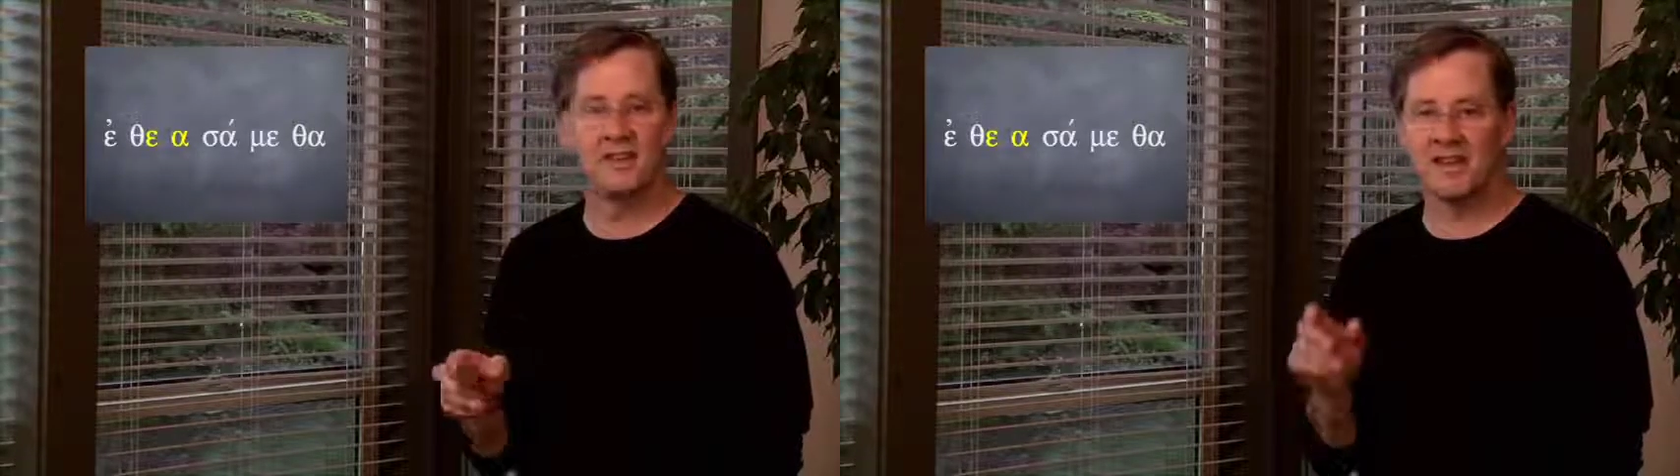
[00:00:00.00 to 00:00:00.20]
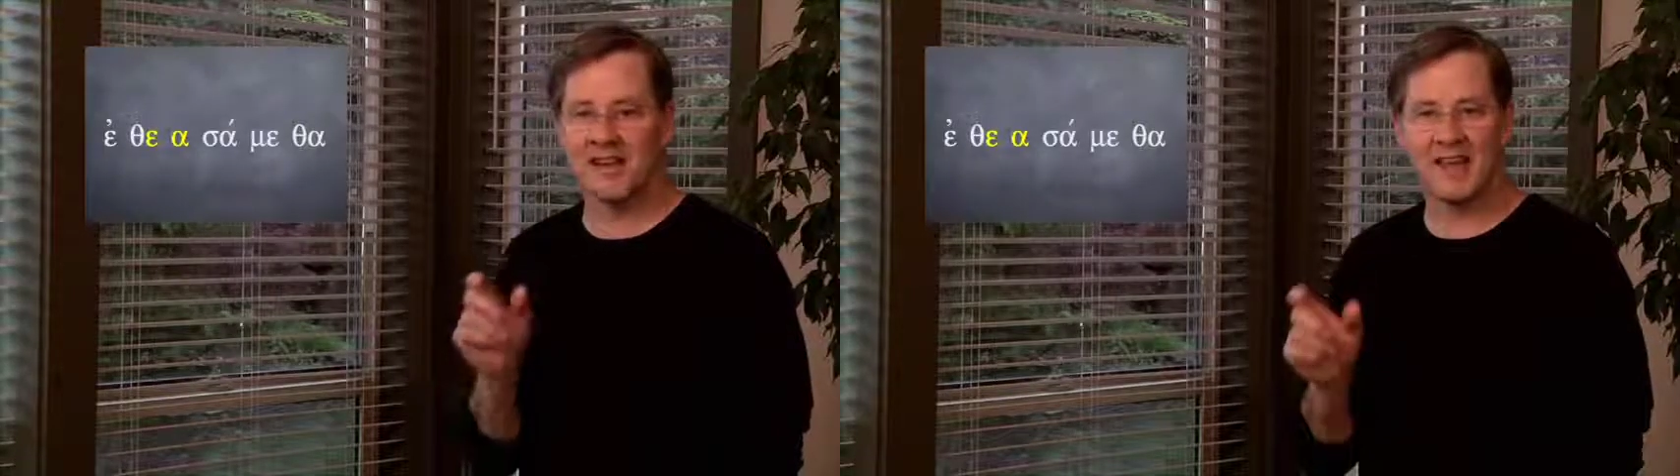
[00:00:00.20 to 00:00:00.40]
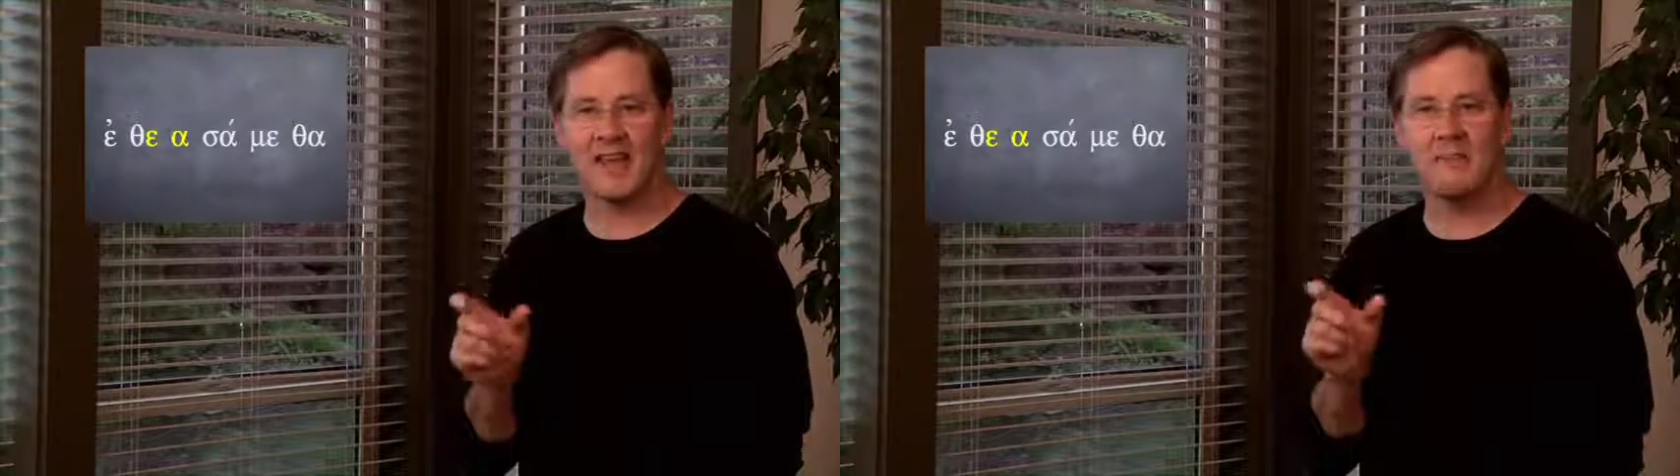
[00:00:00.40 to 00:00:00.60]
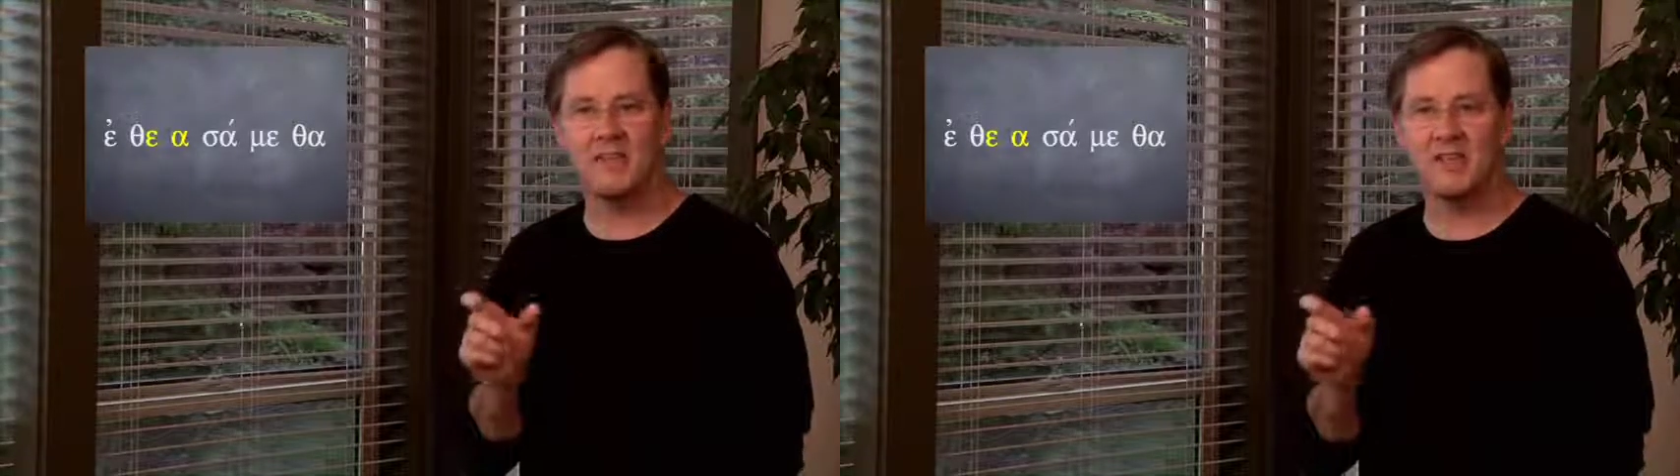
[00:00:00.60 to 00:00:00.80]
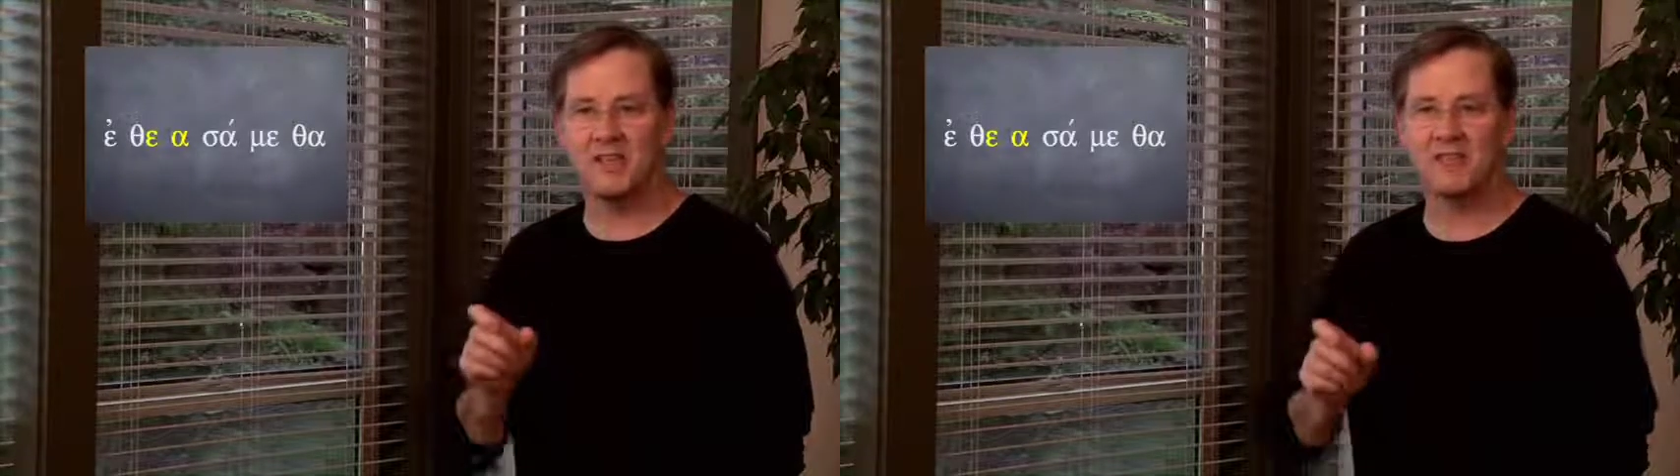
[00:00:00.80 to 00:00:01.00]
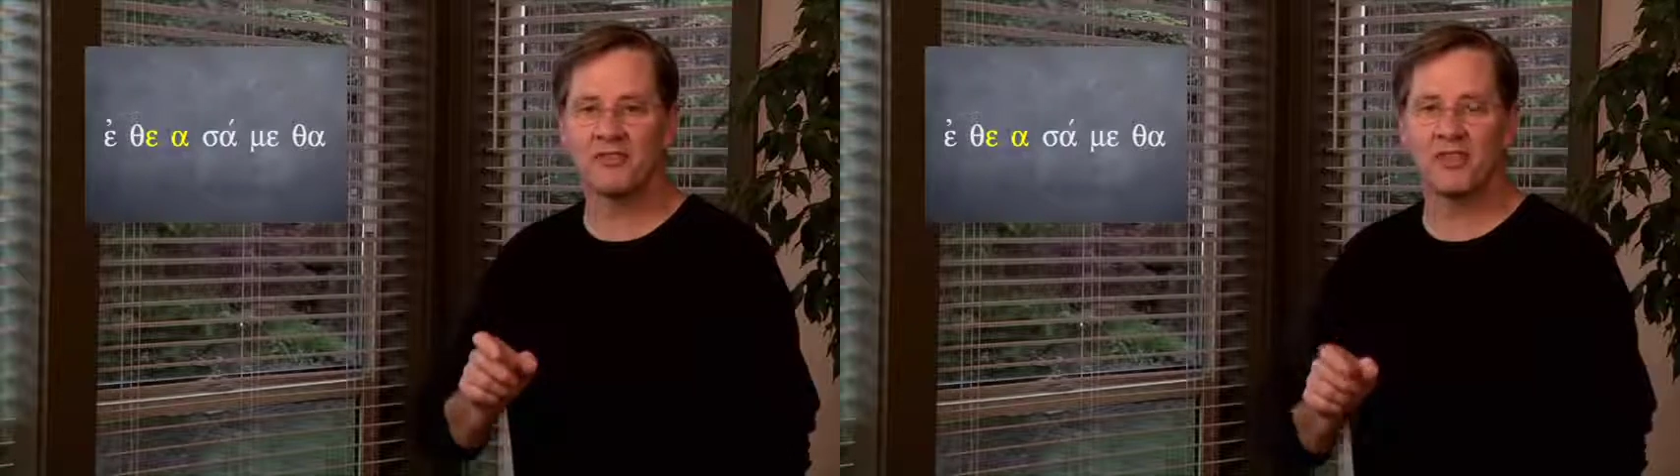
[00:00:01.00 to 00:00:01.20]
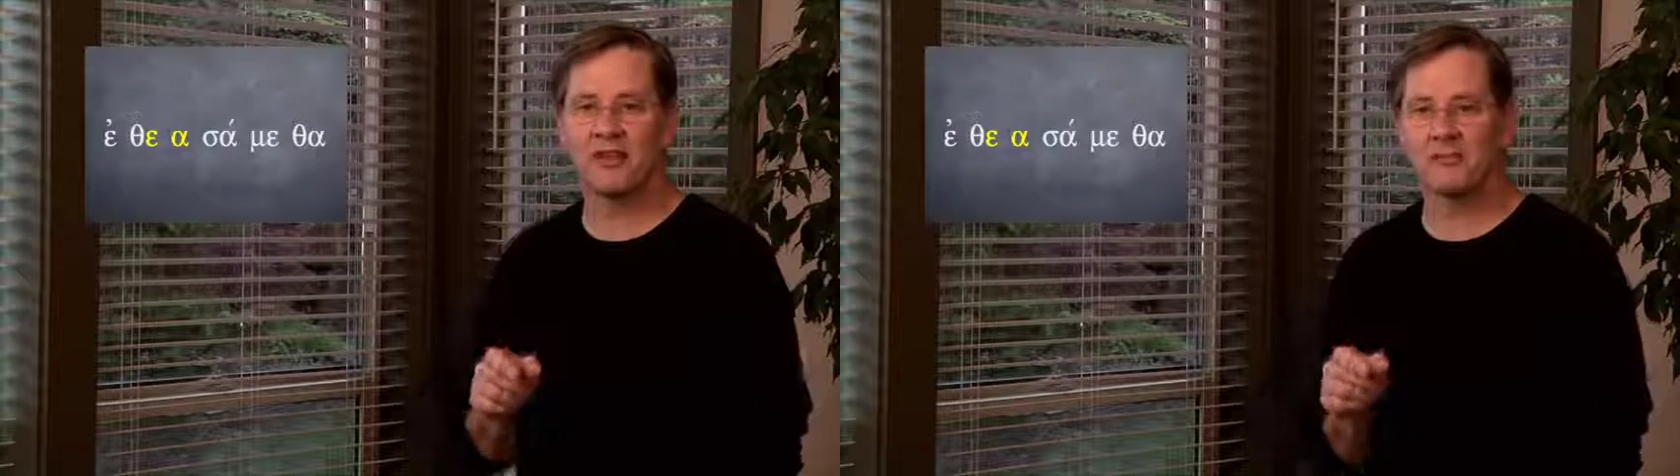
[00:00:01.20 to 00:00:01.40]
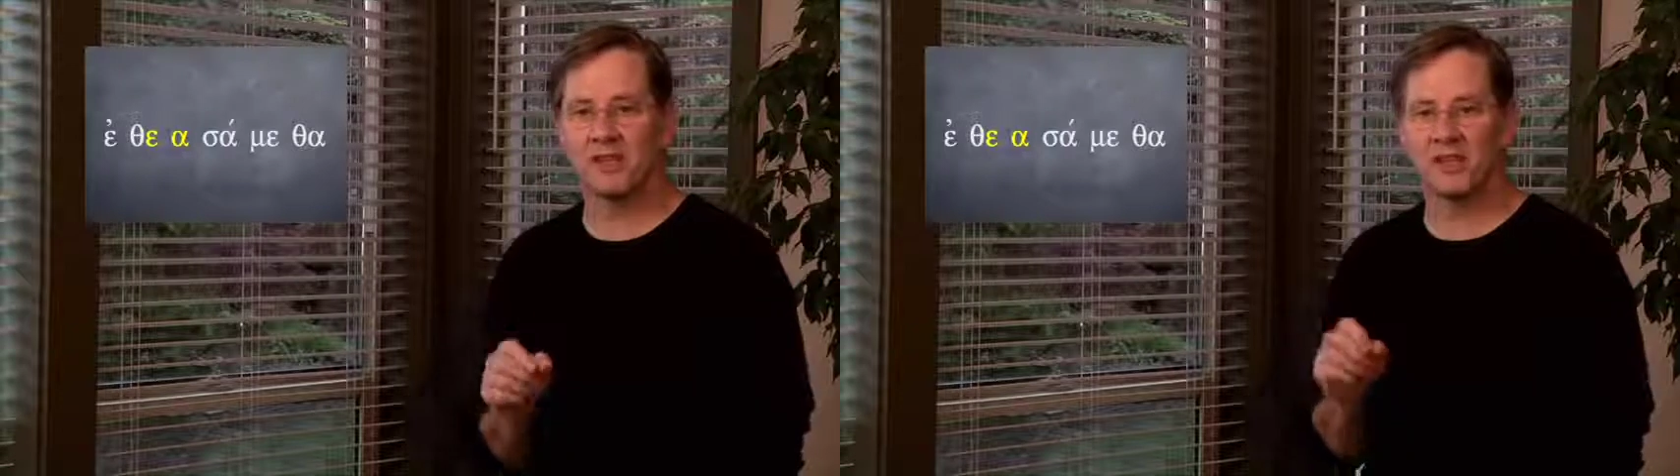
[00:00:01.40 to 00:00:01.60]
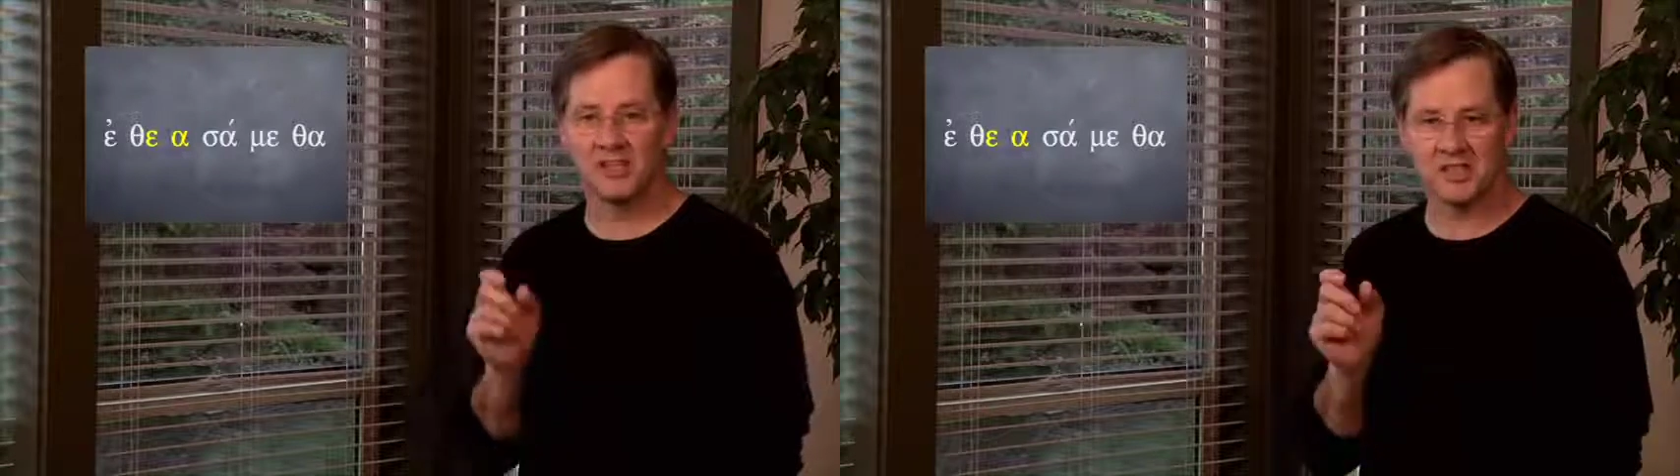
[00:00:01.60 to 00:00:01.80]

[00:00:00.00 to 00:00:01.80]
Okay, that can't be a diphthong because